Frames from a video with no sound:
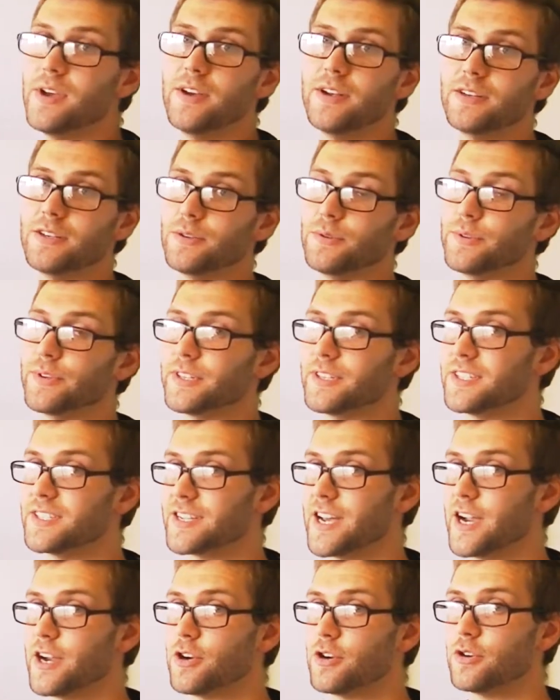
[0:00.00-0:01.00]
to the
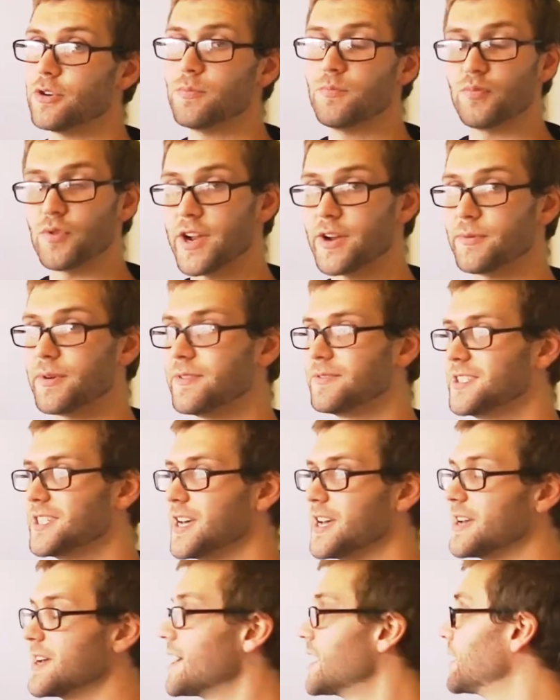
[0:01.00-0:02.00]
desired brainwave
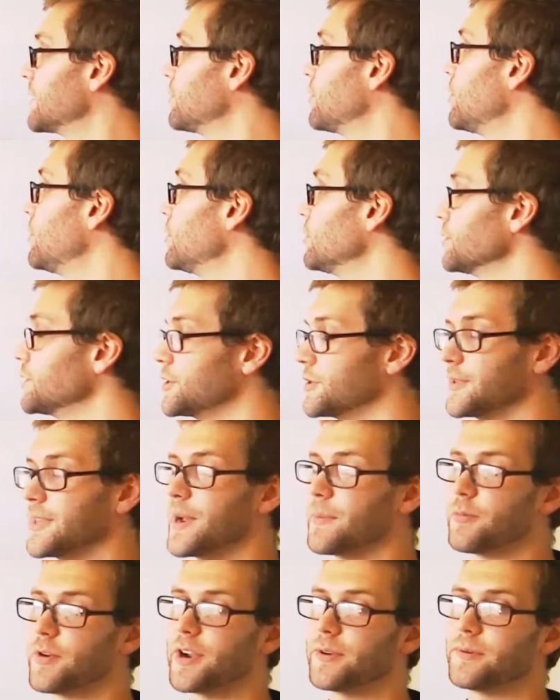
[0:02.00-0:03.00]
state, and it will hold you in
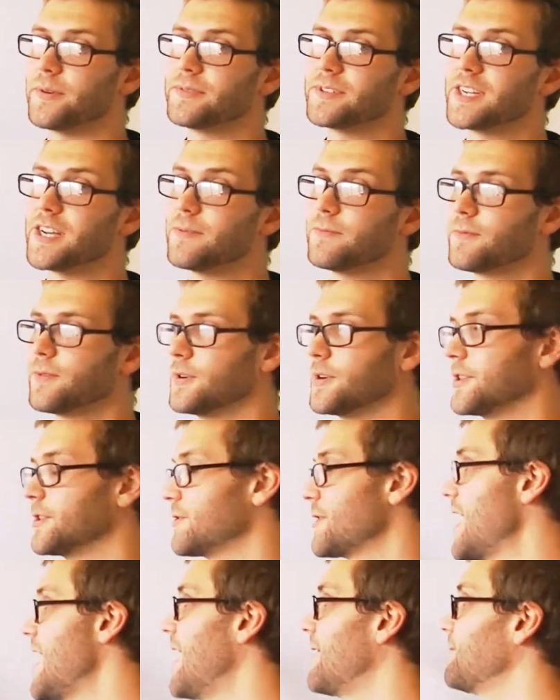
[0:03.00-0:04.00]
that brainwave state for
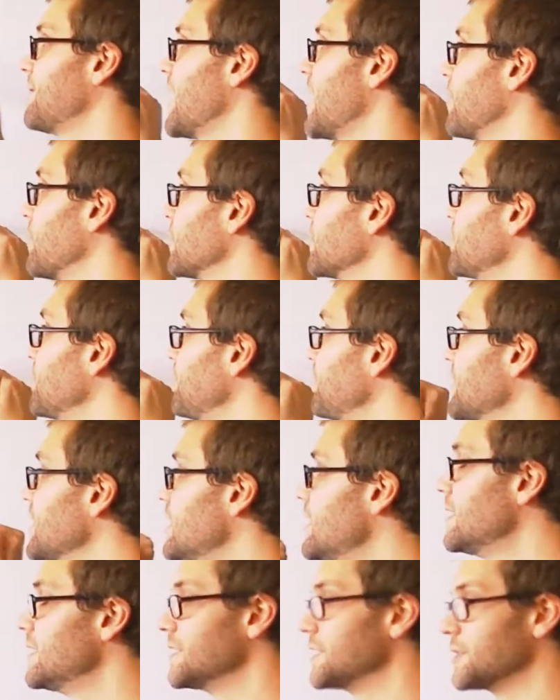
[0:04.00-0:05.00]
another half hour.
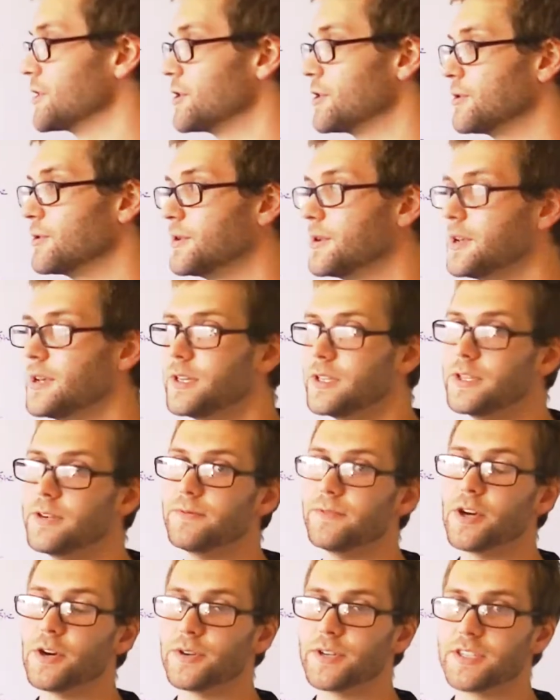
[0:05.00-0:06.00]
So
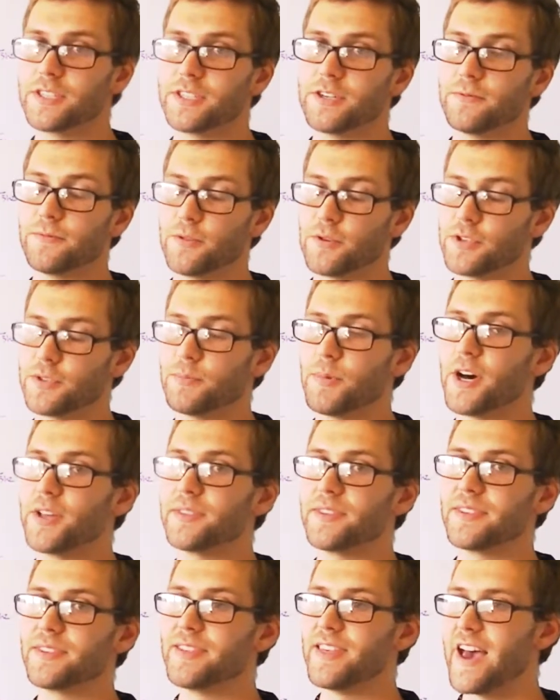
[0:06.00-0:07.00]
you've noticed your first
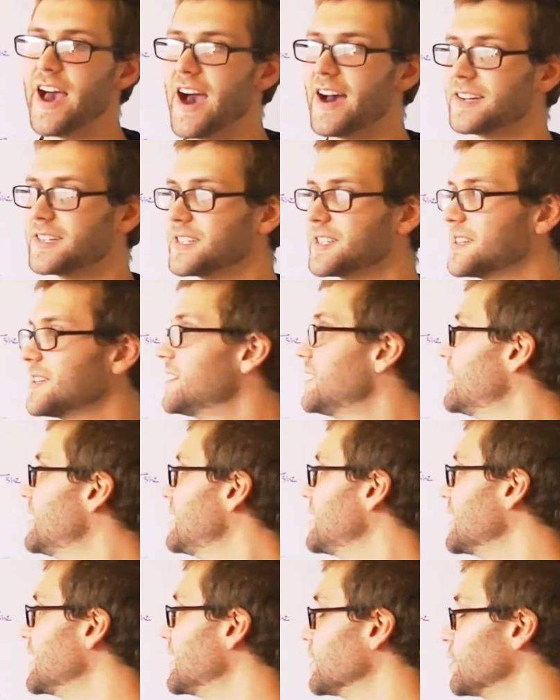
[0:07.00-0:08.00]
month that
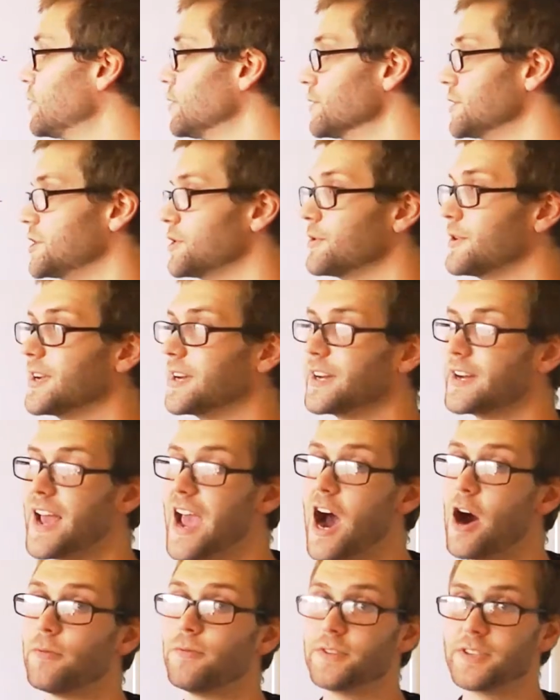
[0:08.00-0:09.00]
it holds you in an
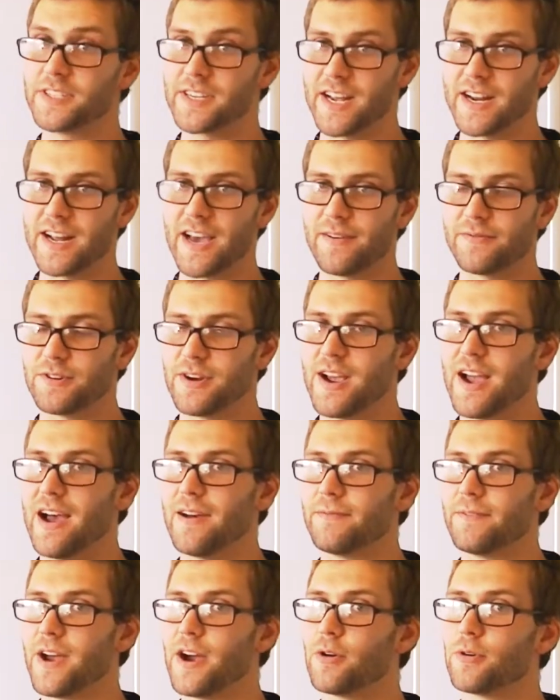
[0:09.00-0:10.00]
alpha state after a
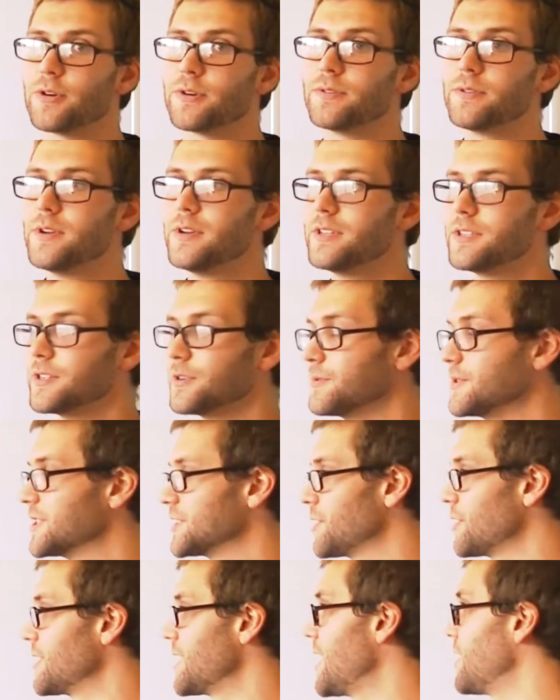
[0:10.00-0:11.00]
half hour. So we
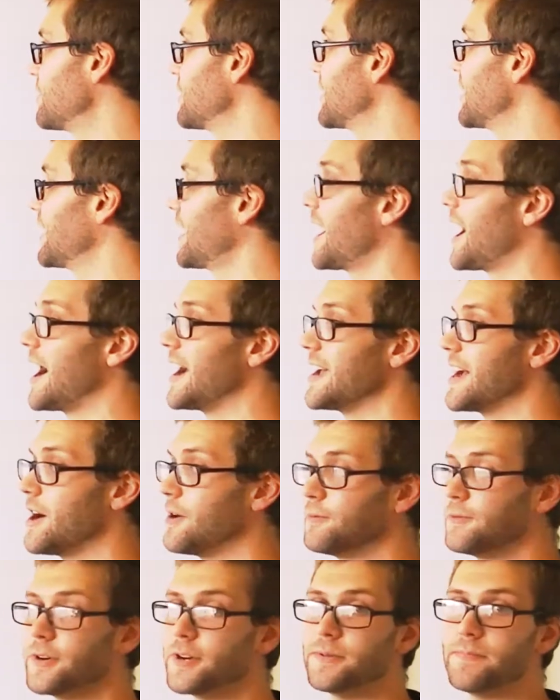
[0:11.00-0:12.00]
start out at high
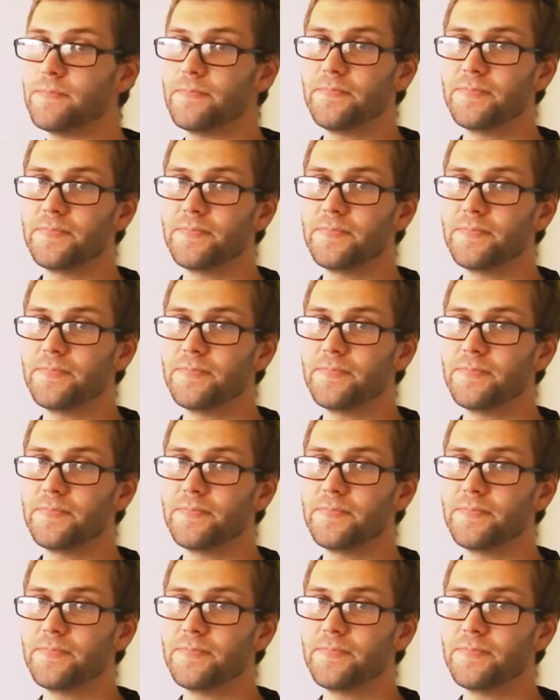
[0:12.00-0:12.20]
alpha.